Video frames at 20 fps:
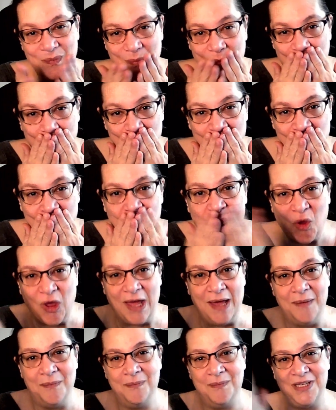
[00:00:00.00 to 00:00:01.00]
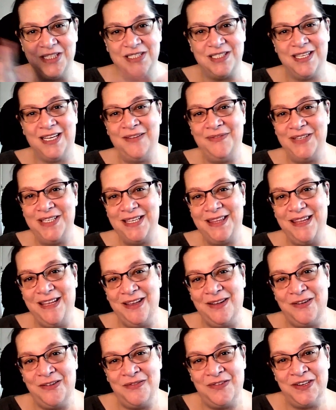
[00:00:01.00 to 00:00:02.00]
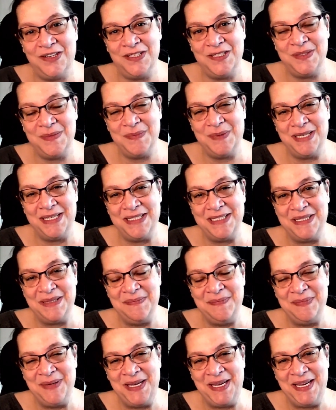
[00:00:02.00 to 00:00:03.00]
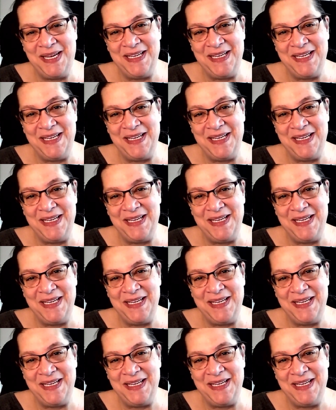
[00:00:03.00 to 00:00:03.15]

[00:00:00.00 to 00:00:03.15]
Much love into the universe. Blessed be.